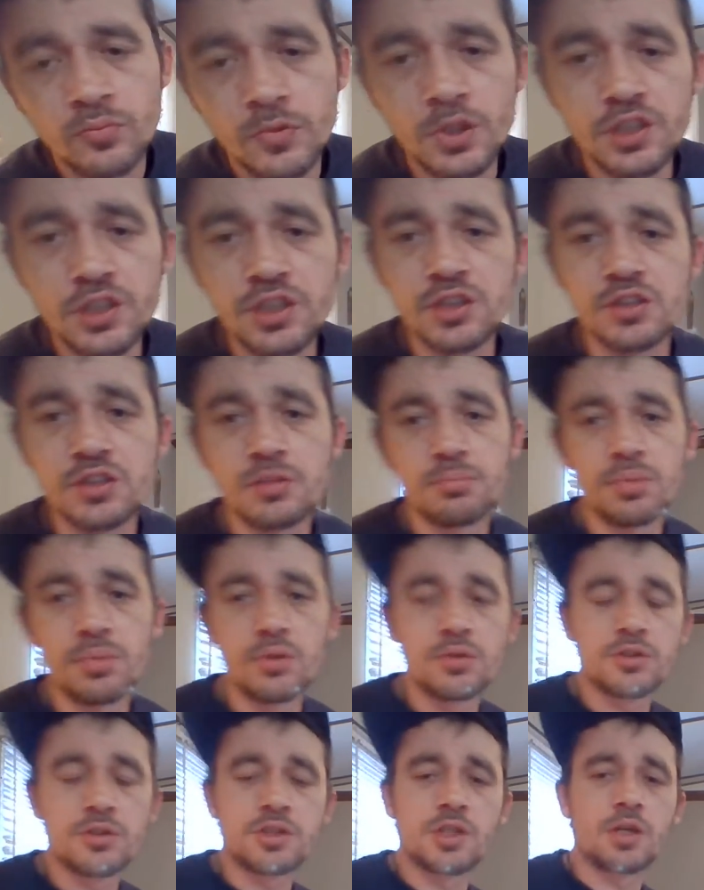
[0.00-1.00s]
This is just some
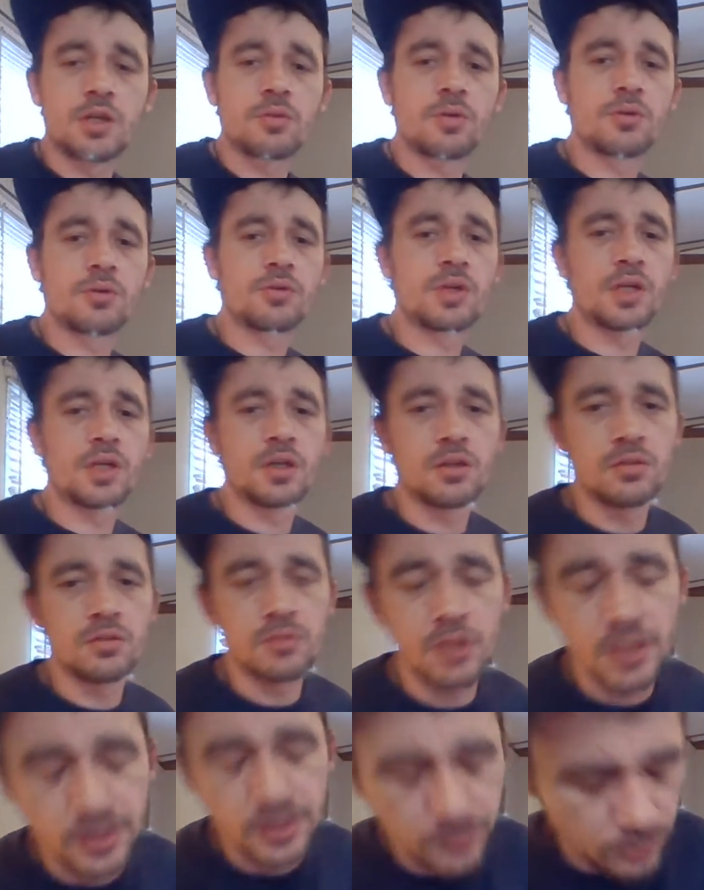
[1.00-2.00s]
bullshit I wrote
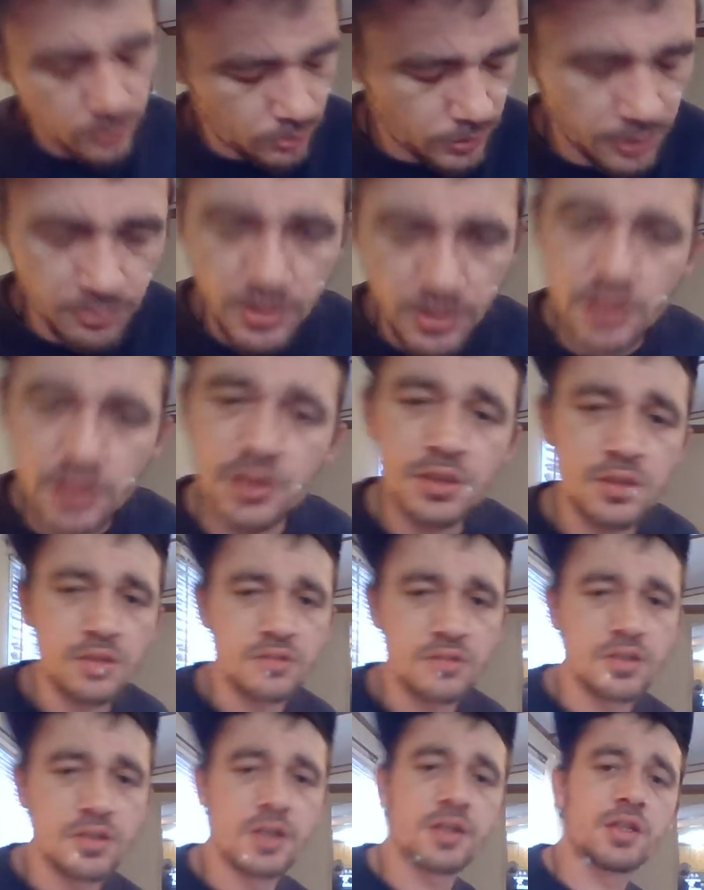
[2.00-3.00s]
down like three minutes
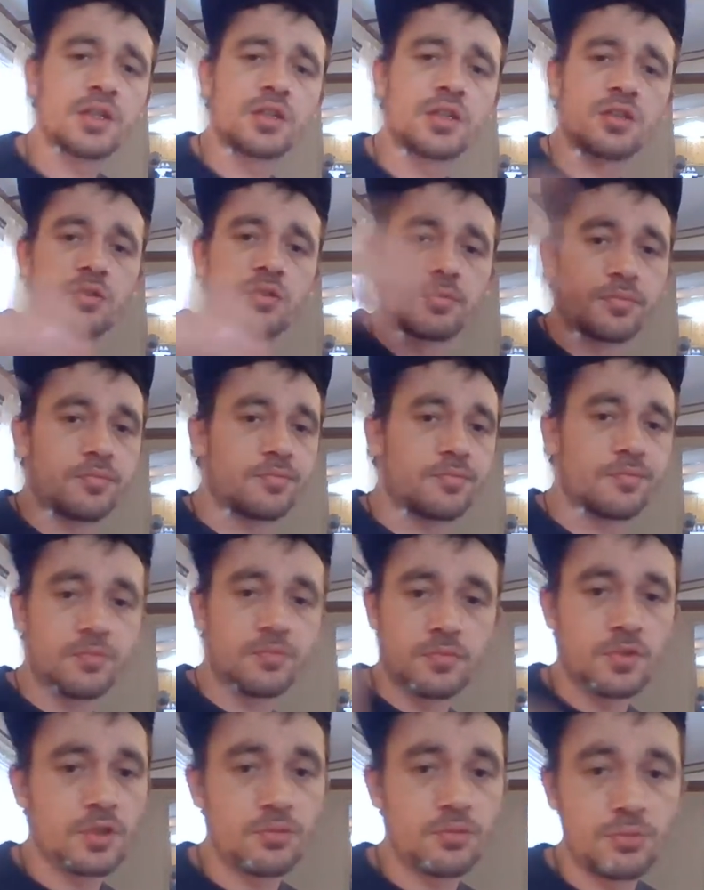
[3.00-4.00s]
because I damn
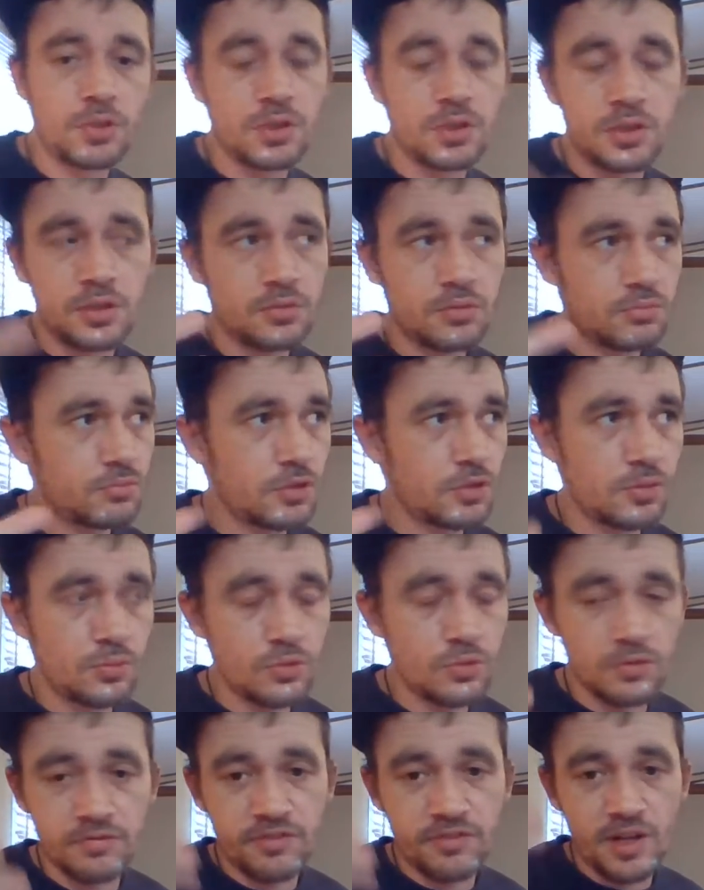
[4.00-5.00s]
really no
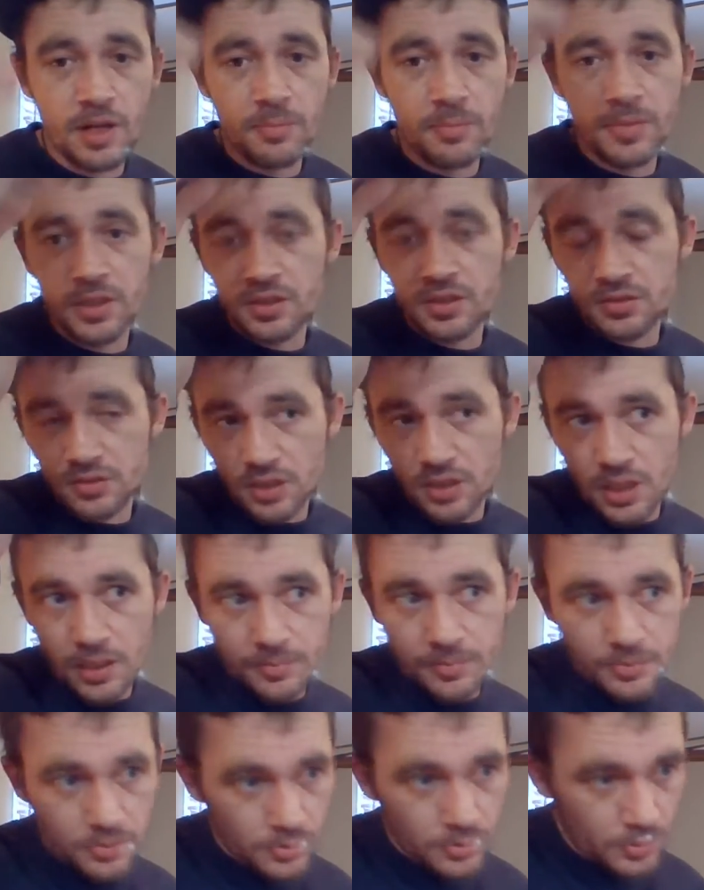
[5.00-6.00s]
more than five minutes
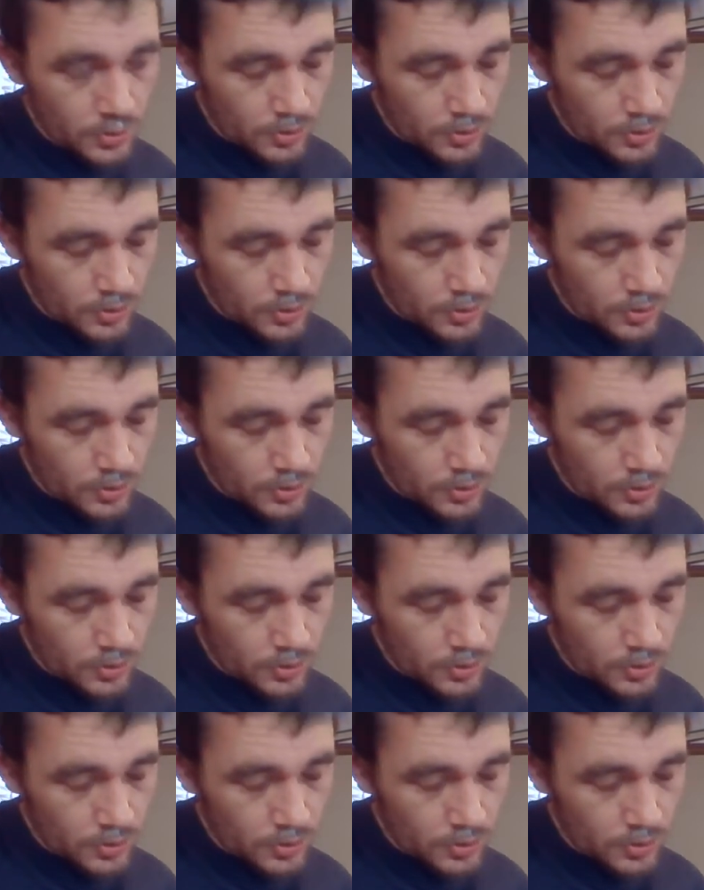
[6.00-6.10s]
tops.